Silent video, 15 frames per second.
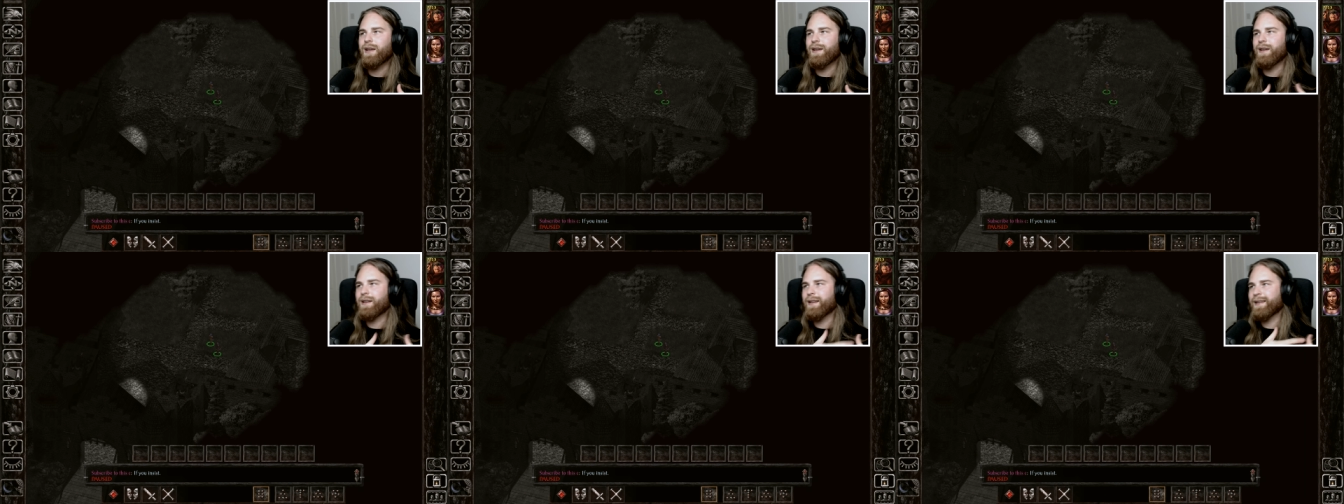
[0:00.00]

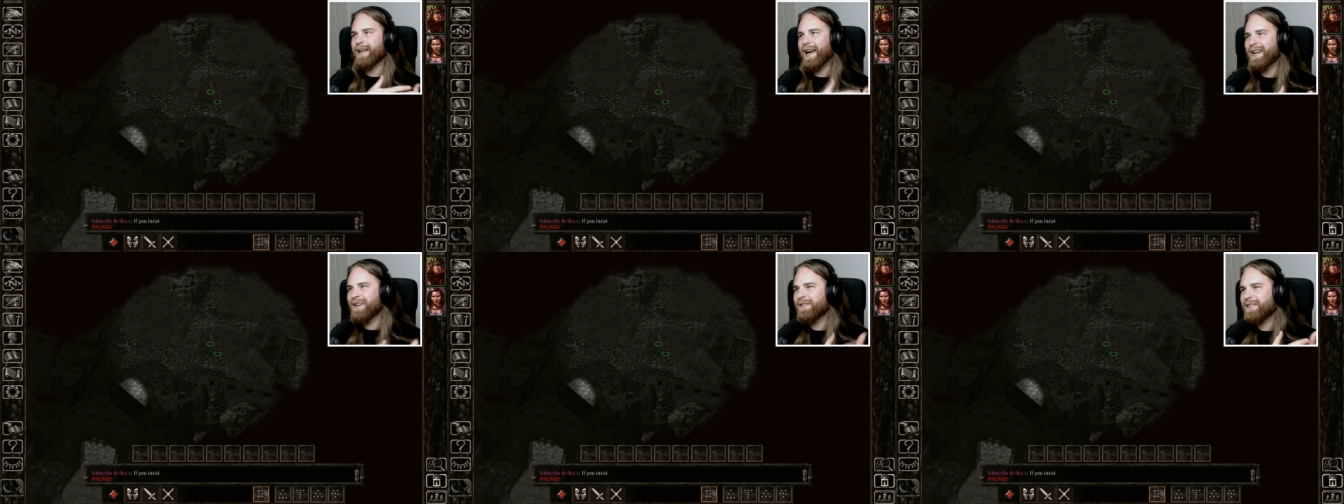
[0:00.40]
you can
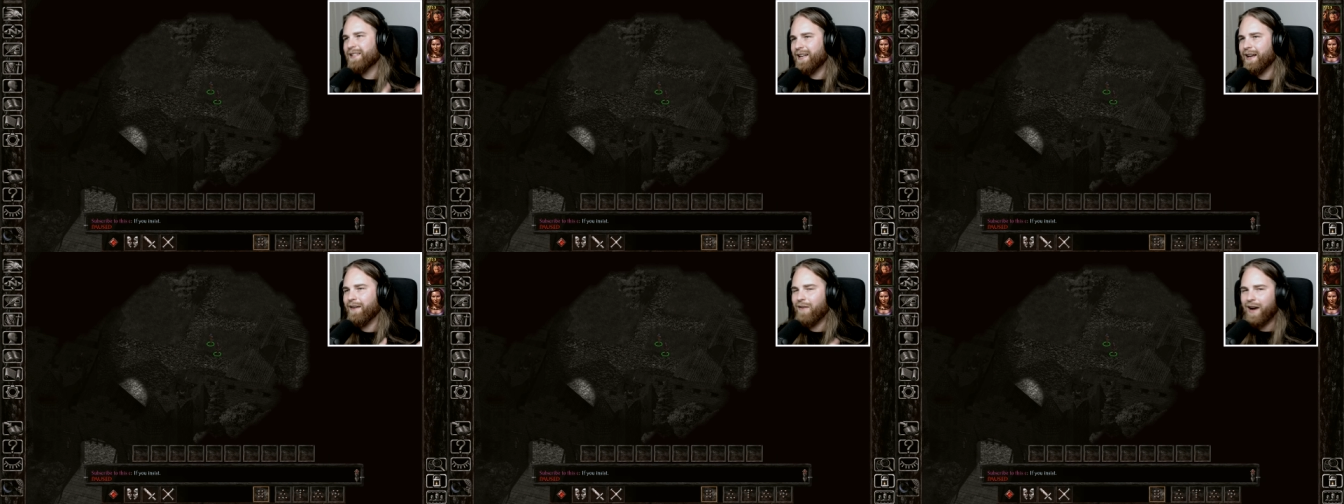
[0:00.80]
kind of
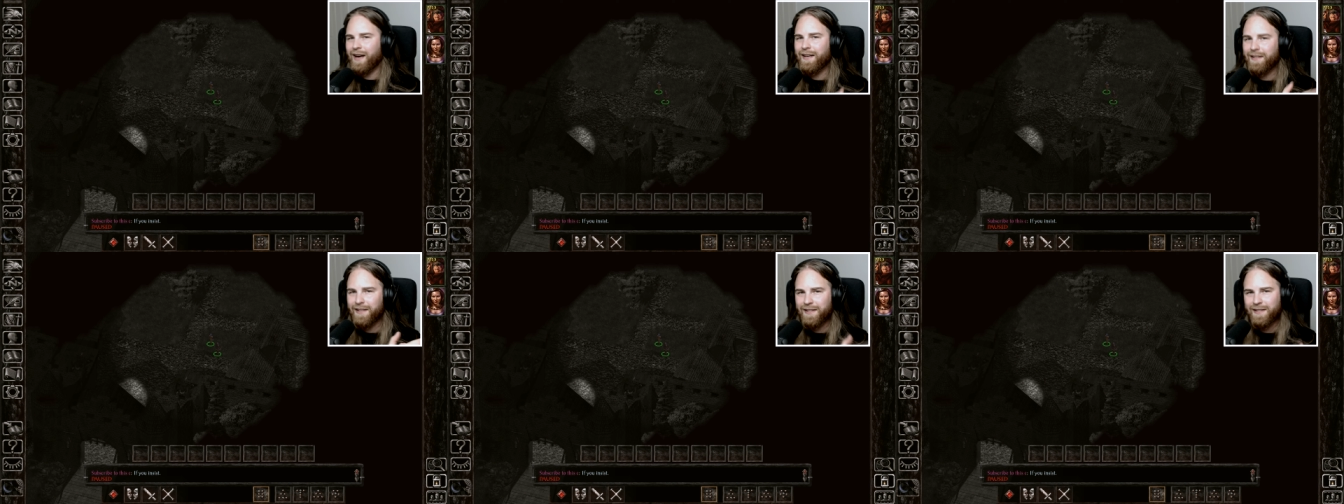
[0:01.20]
see
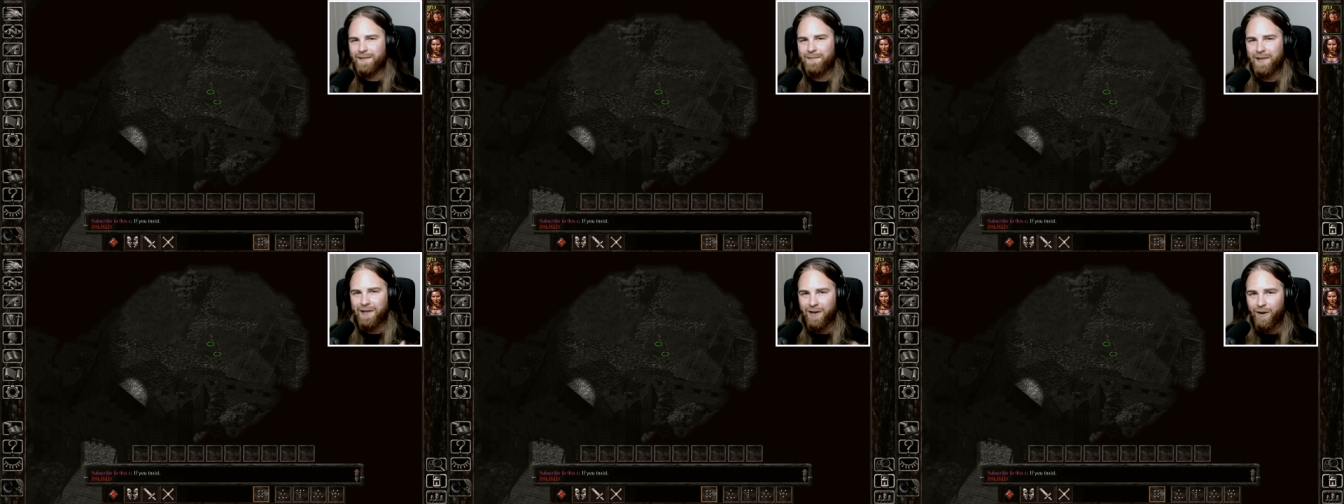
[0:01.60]
why this
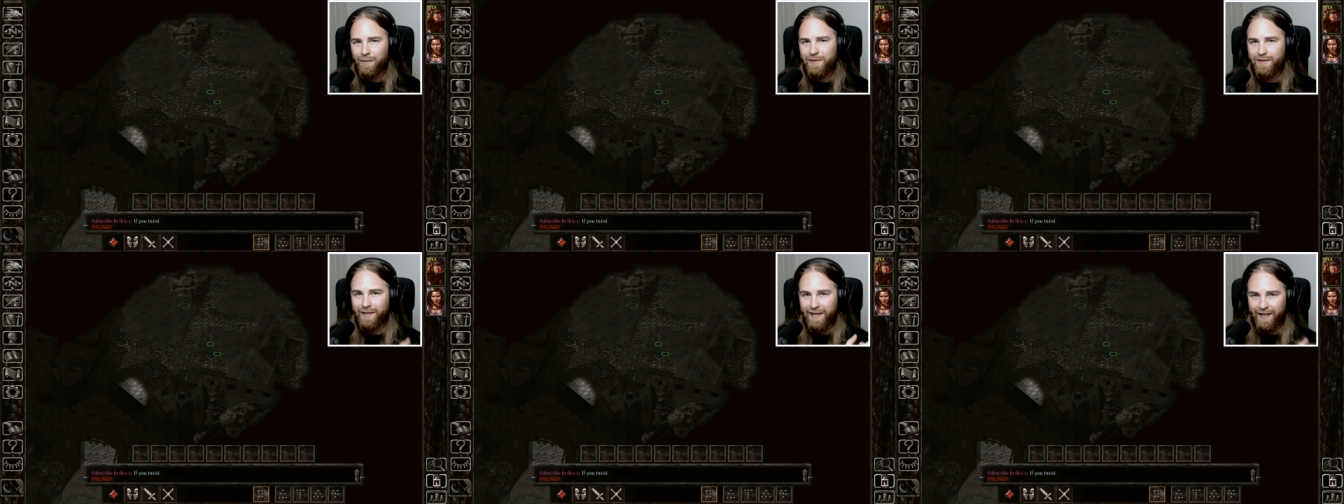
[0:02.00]

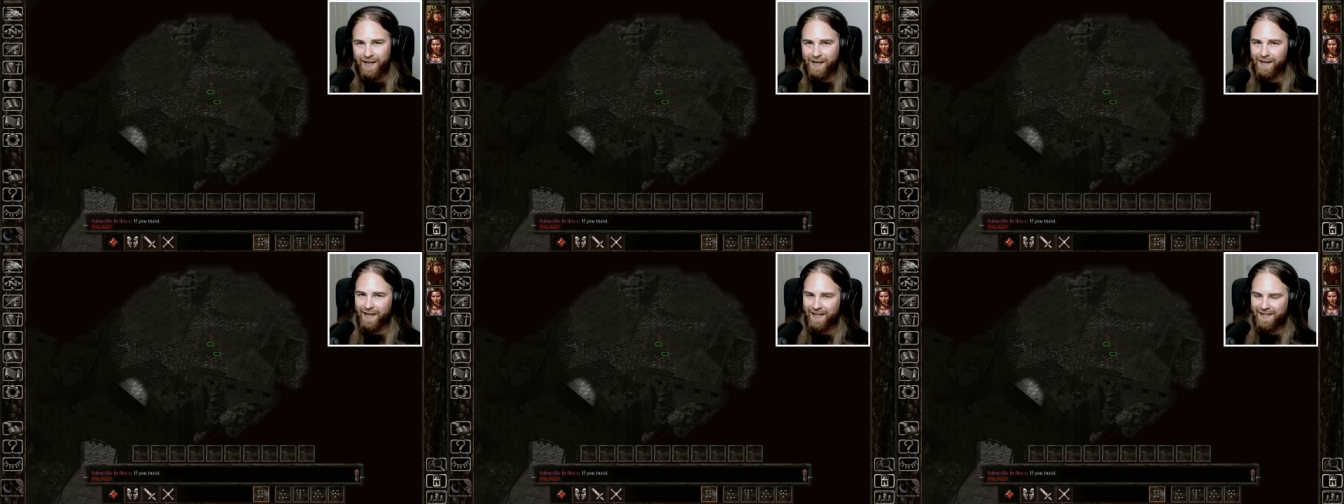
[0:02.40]
becomes
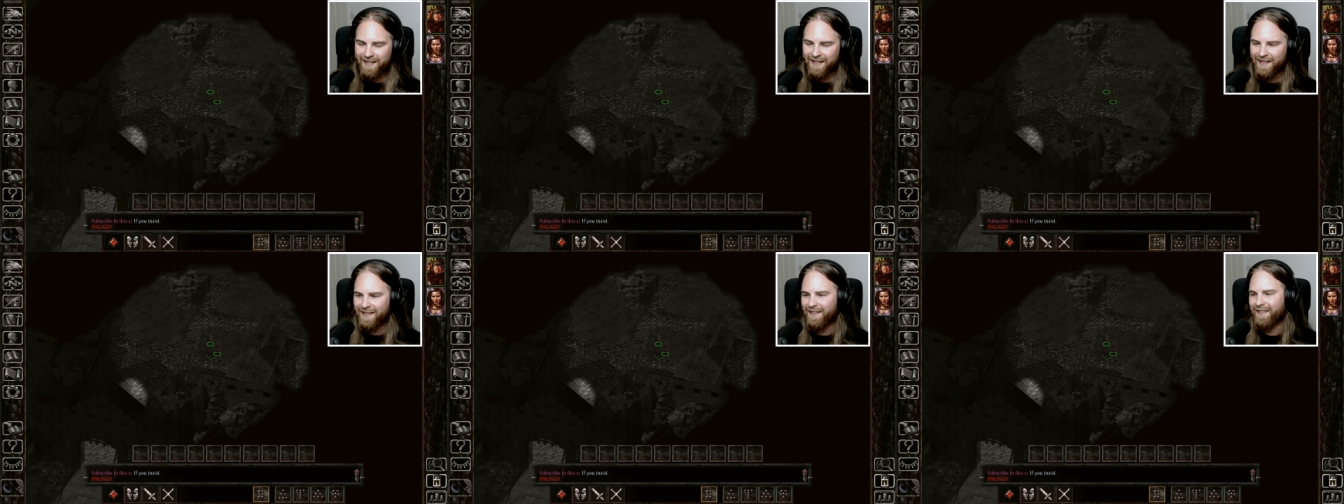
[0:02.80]
ridiculous.